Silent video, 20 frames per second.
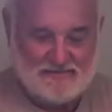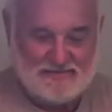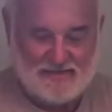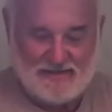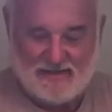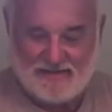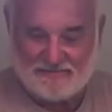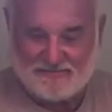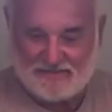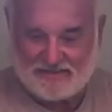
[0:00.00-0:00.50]
You
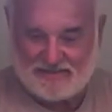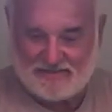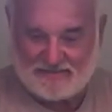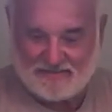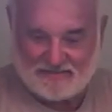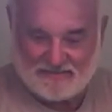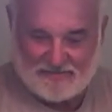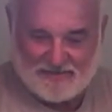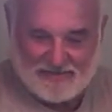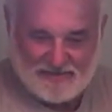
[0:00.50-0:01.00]
have to
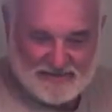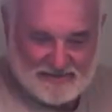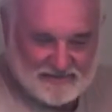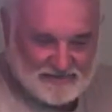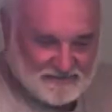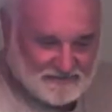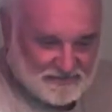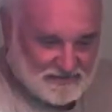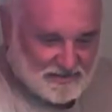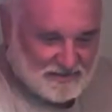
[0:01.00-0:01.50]
cut the very
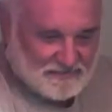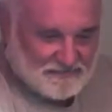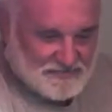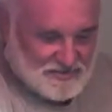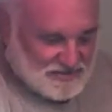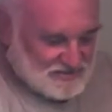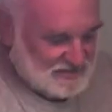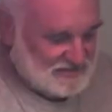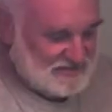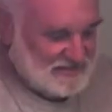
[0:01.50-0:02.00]
end of it off
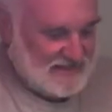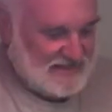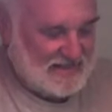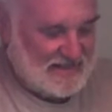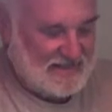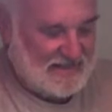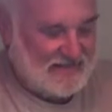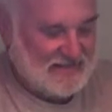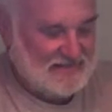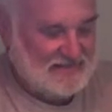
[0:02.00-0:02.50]
just a
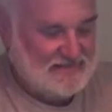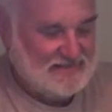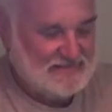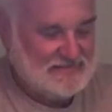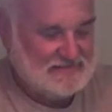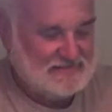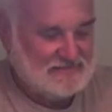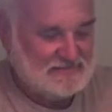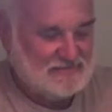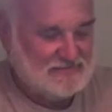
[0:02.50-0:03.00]
tad,
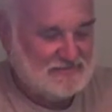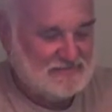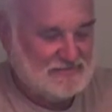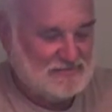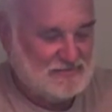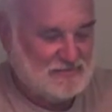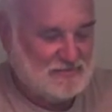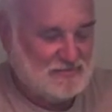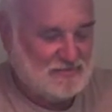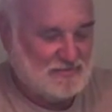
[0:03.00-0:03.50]

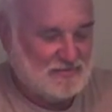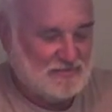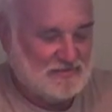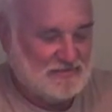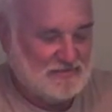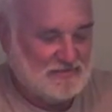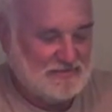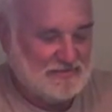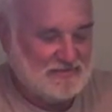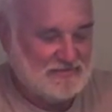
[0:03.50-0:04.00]
or
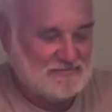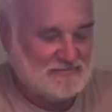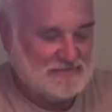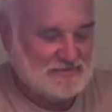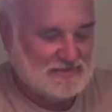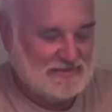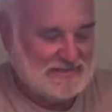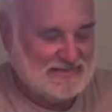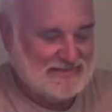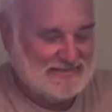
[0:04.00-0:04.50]
it
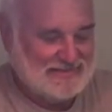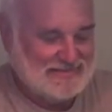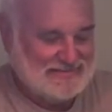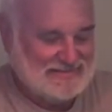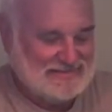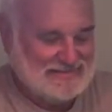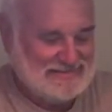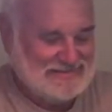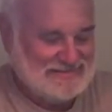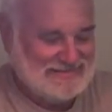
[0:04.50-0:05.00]
will like
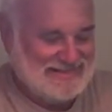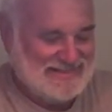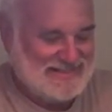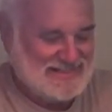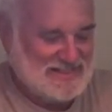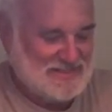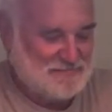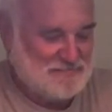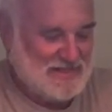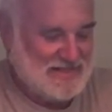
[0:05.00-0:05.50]

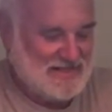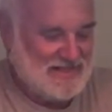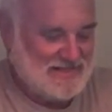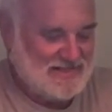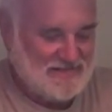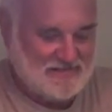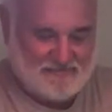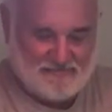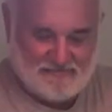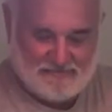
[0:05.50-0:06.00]

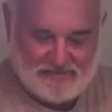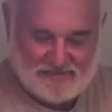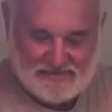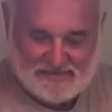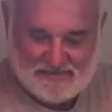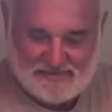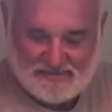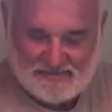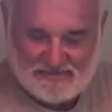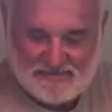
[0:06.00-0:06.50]
expand and
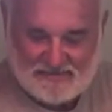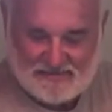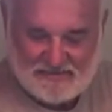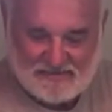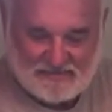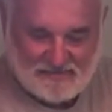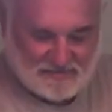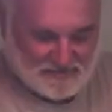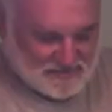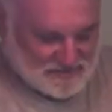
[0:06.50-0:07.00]

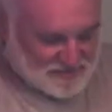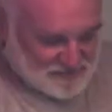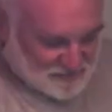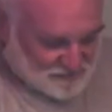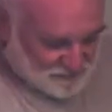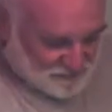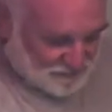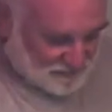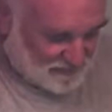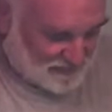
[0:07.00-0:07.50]
cause you
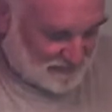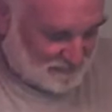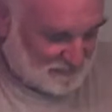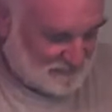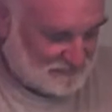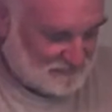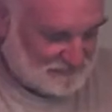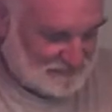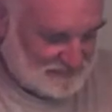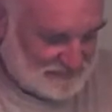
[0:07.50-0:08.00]
a problem.